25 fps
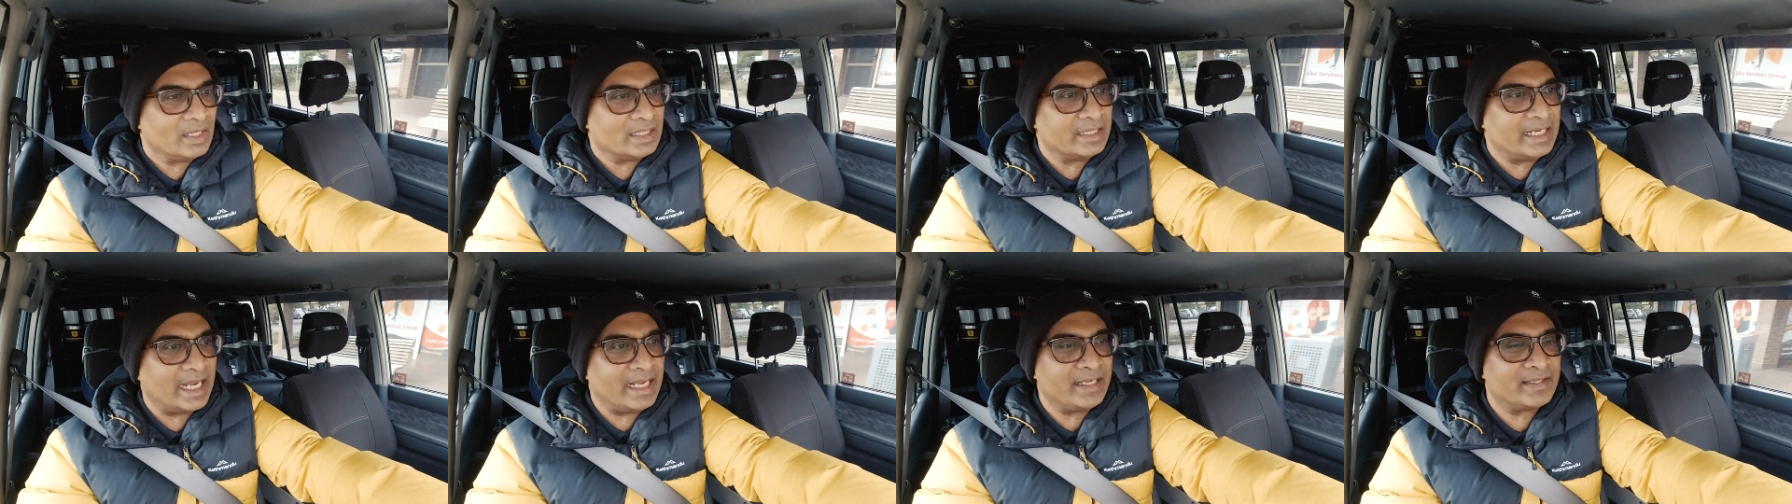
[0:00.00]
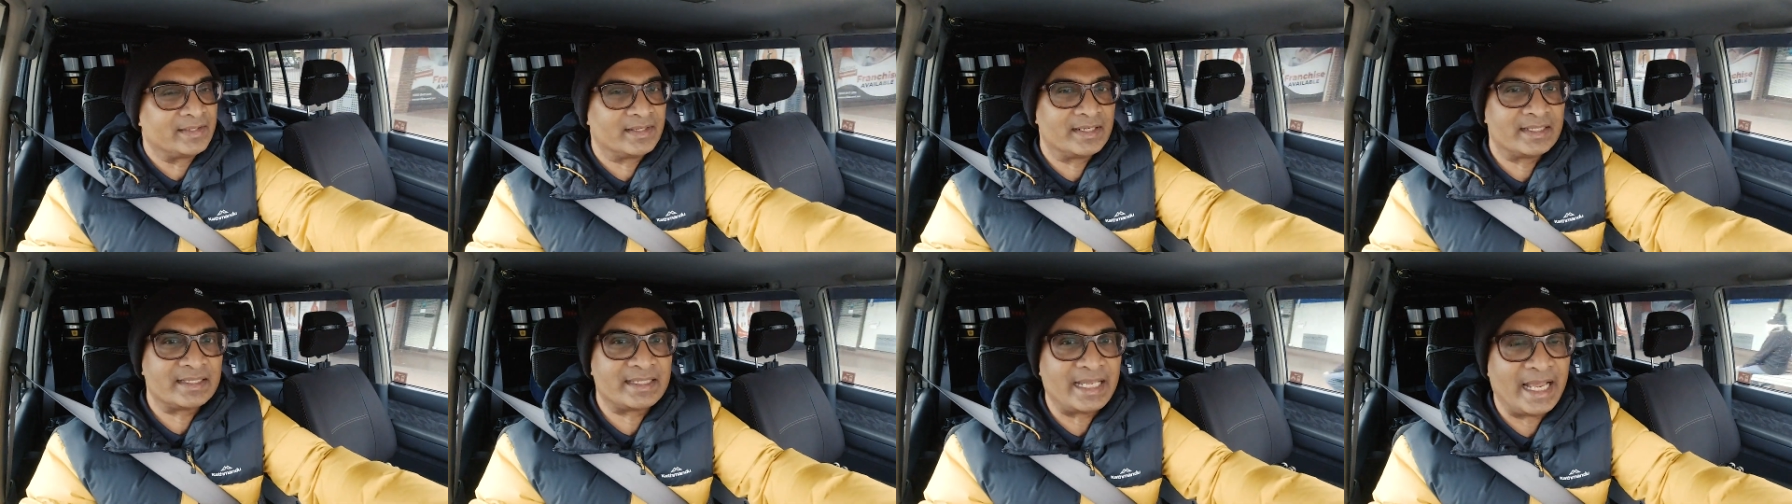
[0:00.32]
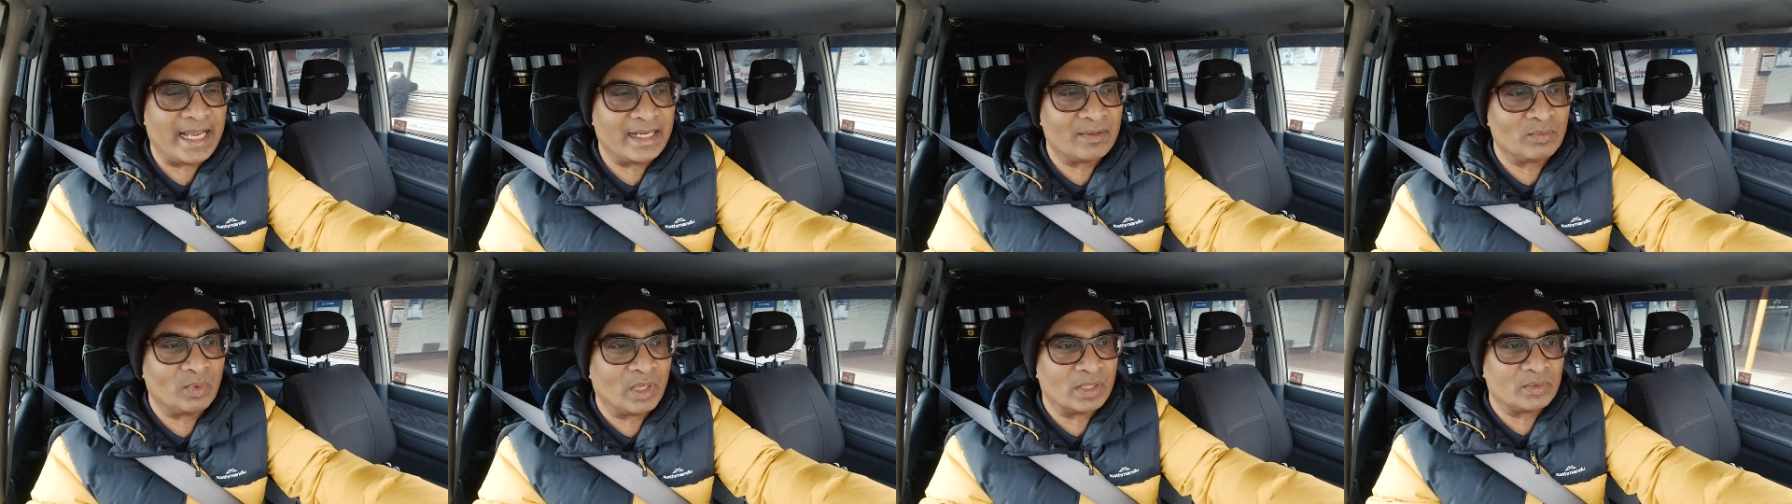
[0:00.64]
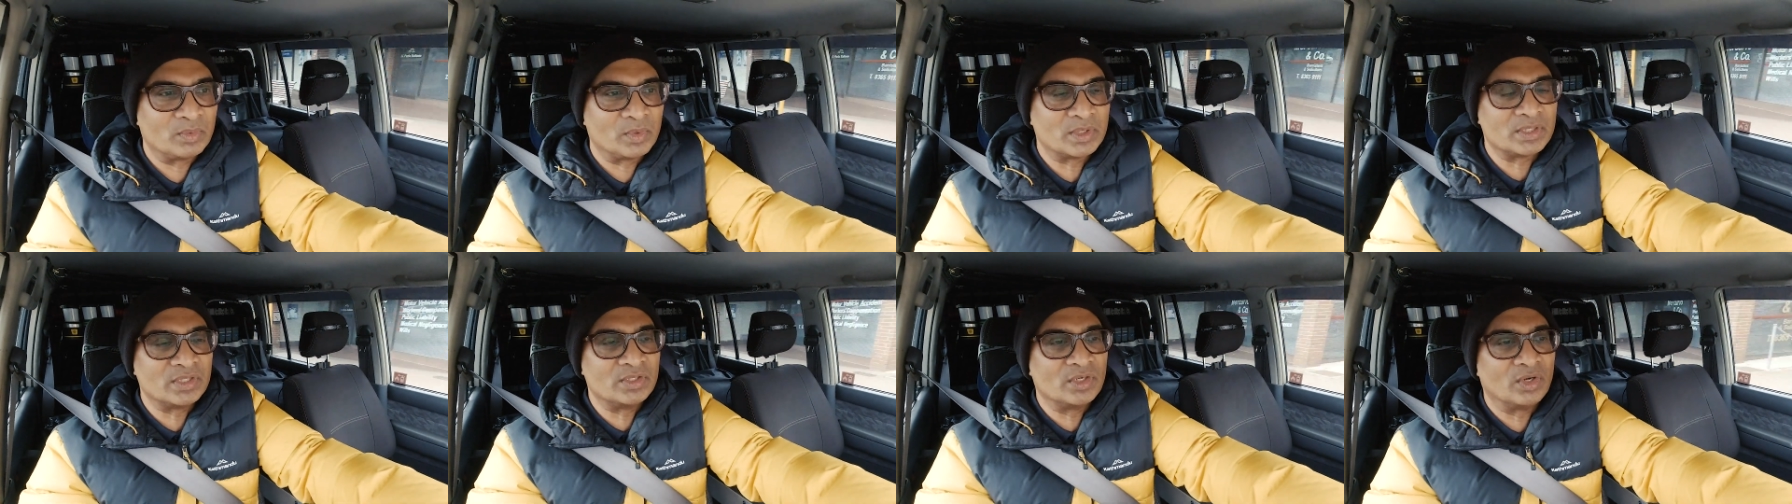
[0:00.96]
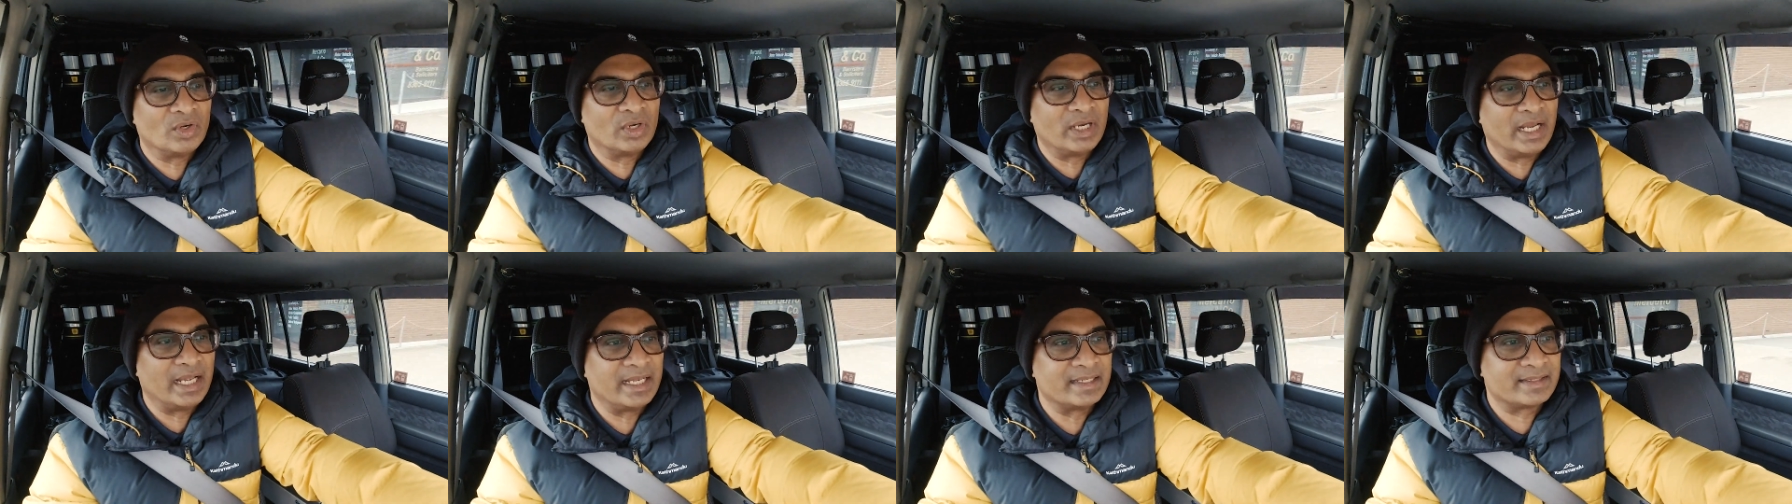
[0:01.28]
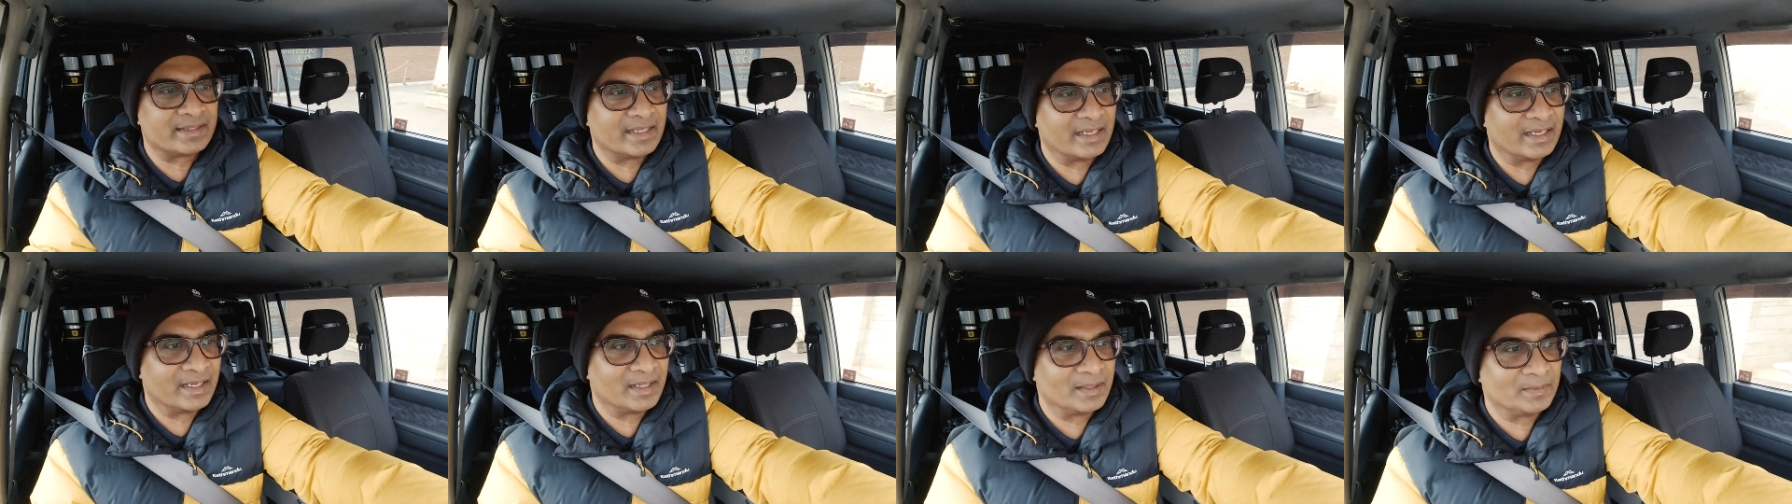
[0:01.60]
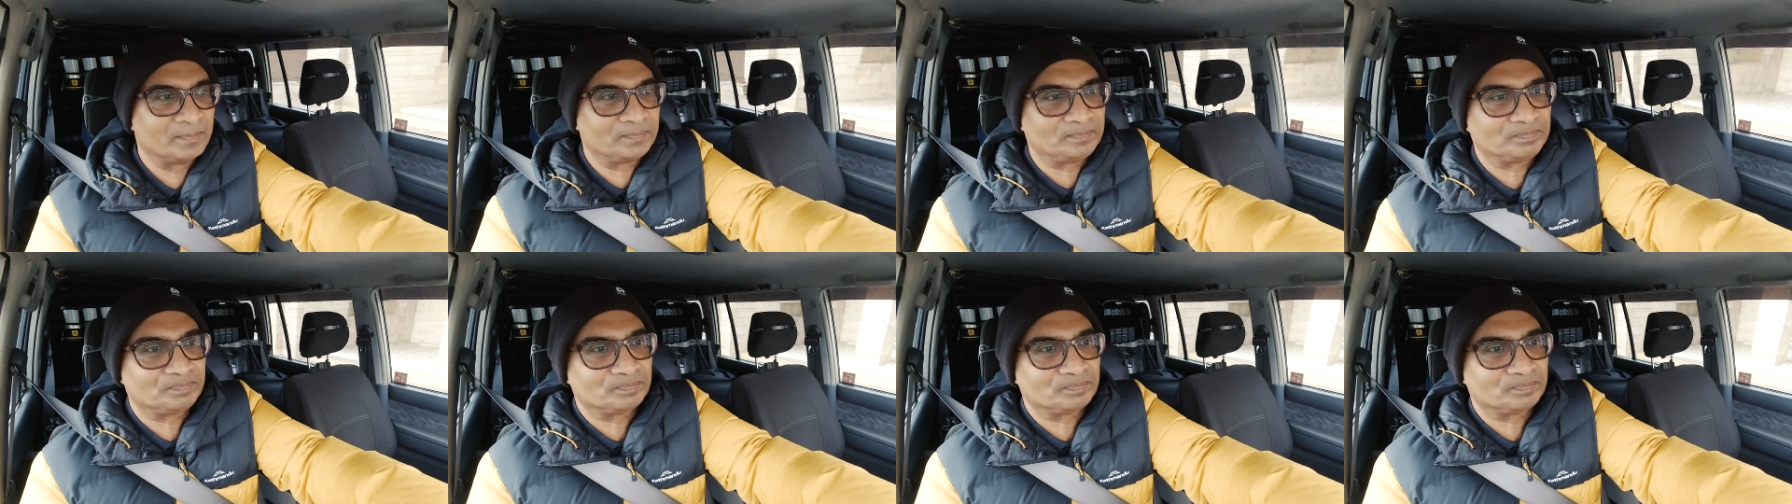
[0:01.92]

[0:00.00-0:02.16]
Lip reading: Dysers had what was known as a